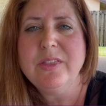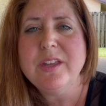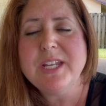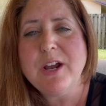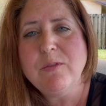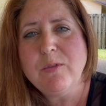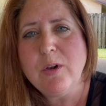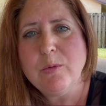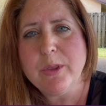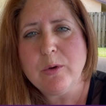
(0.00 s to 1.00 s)
The
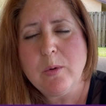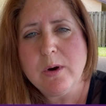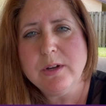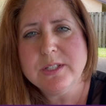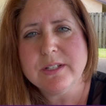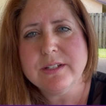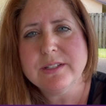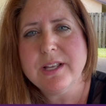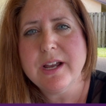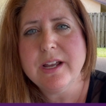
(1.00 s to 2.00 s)
downfall with quartz
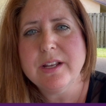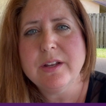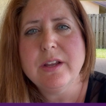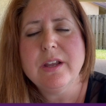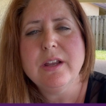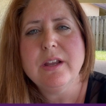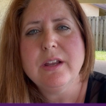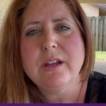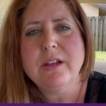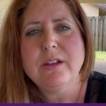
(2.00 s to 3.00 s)
is that
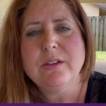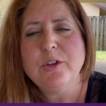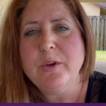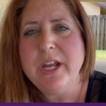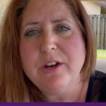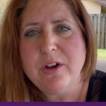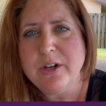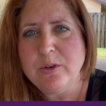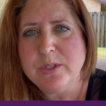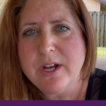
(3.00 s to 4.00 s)
you
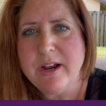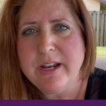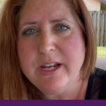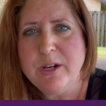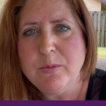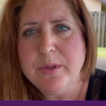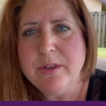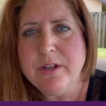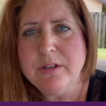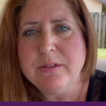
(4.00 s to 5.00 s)
cannot use high heat with
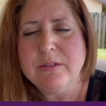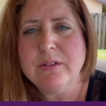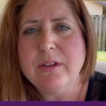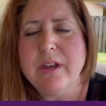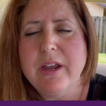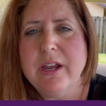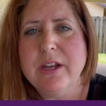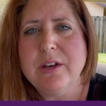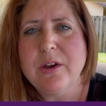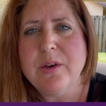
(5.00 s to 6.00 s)
it,
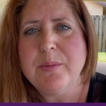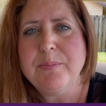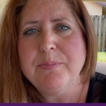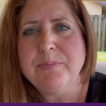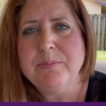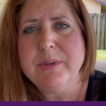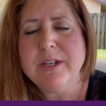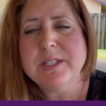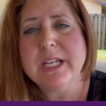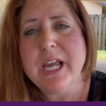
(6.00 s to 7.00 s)
and
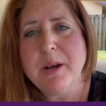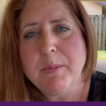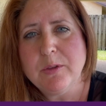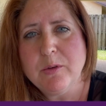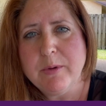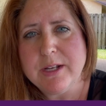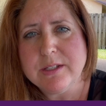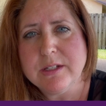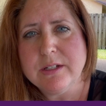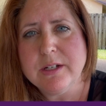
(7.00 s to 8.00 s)
because it can melt the
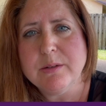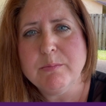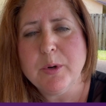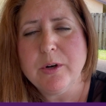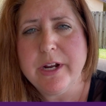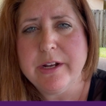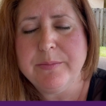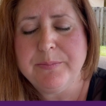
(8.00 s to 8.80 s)
resin and burn it.